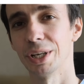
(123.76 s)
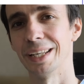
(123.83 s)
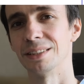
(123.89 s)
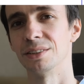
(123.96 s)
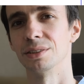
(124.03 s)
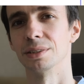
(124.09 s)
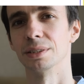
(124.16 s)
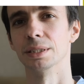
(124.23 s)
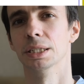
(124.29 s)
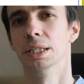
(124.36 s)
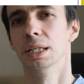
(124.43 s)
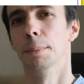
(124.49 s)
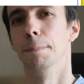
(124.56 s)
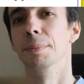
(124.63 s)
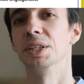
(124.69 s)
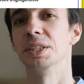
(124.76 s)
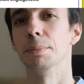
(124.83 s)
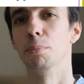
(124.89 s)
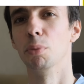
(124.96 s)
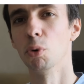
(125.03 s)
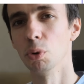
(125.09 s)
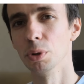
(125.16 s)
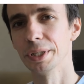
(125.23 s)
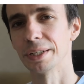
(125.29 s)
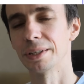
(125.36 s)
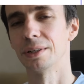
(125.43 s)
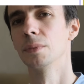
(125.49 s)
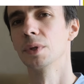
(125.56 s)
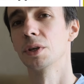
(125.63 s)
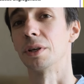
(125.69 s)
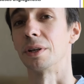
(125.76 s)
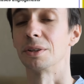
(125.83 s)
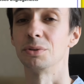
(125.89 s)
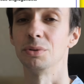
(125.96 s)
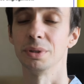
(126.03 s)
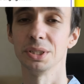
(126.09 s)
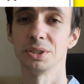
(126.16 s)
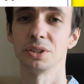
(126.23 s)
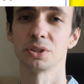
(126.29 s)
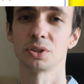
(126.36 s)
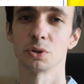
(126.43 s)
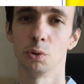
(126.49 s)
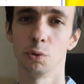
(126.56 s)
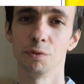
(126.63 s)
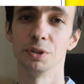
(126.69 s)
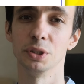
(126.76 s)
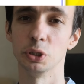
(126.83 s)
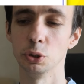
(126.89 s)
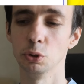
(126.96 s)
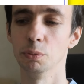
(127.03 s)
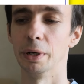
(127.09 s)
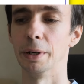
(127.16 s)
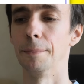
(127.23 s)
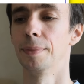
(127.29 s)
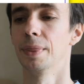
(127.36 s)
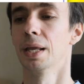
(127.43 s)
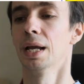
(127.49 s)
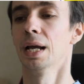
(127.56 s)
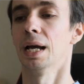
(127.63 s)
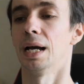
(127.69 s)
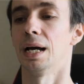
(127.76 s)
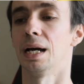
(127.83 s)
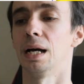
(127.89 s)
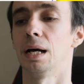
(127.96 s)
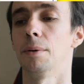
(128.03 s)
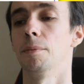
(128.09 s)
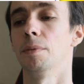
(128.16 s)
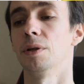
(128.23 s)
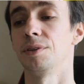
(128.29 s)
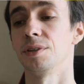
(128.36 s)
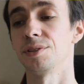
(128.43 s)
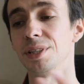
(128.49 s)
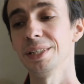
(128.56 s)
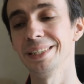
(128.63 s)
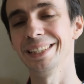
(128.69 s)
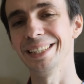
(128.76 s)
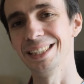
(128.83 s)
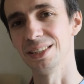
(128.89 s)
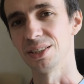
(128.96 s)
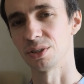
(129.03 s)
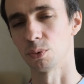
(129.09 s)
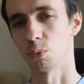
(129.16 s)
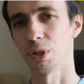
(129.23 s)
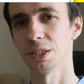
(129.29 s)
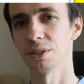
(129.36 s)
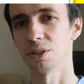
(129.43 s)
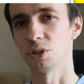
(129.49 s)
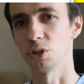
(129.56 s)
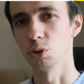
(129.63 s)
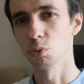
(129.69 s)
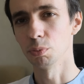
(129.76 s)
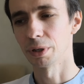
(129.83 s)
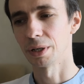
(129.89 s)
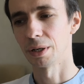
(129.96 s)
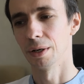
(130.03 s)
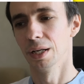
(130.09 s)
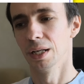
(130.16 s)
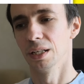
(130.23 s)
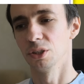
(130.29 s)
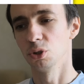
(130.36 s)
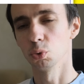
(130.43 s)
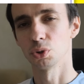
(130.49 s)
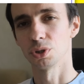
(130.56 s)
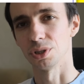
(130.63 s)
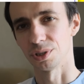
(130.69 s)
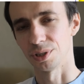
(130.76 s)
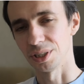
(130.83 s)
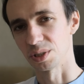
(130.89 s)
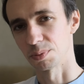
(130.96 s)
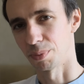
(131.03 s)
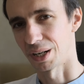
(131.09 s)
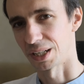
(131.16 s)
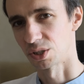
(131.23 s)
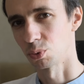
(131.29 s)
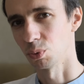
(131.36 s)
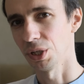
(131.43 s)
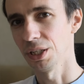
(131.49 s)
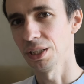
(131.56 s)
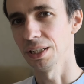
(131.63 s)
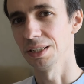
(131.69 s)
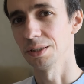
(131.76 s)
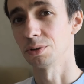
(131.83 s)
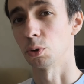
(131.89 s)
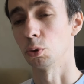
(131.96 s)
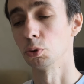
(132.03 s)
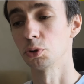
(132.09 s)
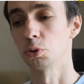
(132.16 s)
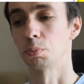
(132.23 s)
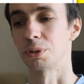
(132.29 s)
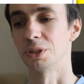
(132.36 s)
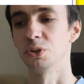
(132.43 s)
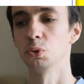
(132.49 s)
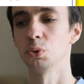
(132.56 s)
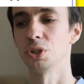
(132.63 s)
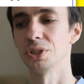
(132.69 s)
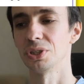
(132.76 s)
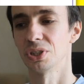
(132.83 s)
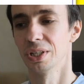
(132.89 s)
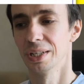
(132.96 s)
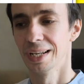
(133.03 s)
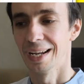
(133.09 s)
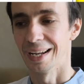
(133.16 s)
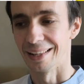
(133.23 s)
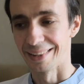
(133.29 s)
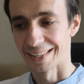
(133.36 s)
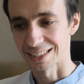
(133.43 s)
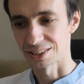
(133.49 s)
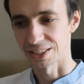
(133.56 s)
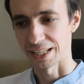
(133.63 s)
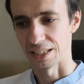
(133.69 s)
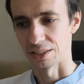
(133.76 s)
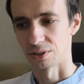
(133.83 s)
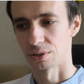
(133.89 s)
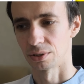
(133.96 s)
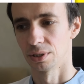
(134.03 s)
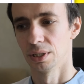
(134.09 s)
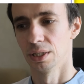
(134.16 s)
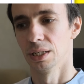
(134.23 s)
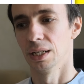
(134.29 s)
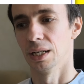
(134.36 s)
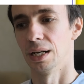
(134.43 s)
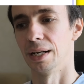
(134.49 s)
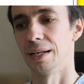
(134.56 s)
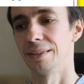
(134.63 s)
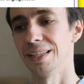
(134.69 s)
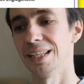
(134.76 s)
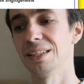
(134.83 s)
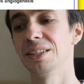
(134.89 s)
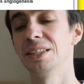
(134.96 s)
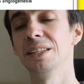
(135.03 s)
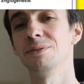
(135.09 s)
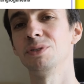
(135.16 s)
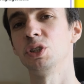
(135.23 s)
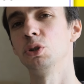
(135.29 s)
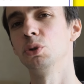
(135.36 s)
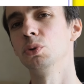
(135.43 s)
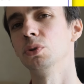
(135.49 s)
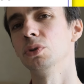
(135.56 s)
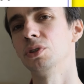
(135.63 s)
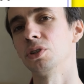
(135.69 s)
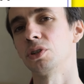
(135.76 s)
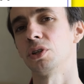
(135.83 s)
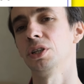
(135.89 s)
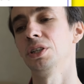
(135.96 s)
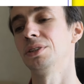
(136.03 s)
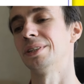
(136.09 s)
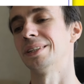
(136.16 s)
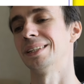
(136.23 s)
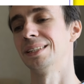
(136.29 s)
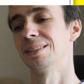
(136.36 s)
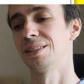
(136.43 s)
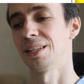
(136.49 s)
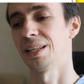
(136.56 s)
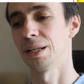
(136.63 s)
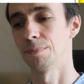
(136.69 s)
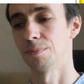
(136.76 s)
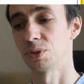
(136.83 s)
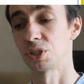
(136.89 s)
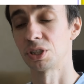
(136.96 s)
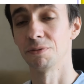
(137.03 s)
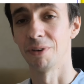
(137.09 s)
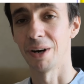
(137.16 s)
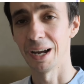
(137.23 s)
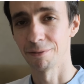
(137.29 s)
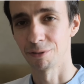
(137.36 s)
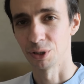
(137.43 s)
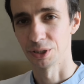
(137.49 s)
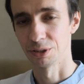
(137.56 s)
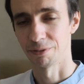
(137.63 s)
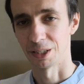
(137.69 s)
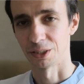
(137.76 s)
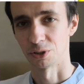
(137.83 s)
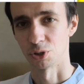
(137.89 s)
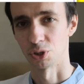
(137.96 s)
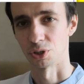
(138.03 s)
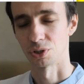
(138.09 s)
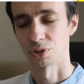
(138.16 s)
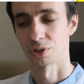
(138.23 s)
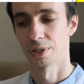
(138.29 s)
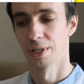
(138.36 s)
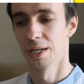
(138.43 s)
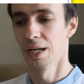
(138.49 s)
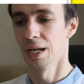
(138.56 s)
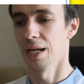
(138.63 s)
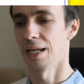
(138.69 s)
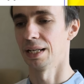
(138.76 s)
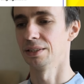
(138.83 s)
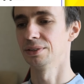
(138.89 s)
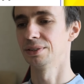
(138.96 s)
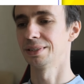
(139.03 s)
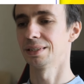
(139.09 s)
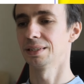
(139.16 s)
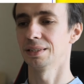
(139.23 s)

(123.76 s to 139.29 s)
at metabolic characteristics of the tumor. The thing is, when the tumor uses this pathway, it also produces lactate. That gives you it the survival advantages and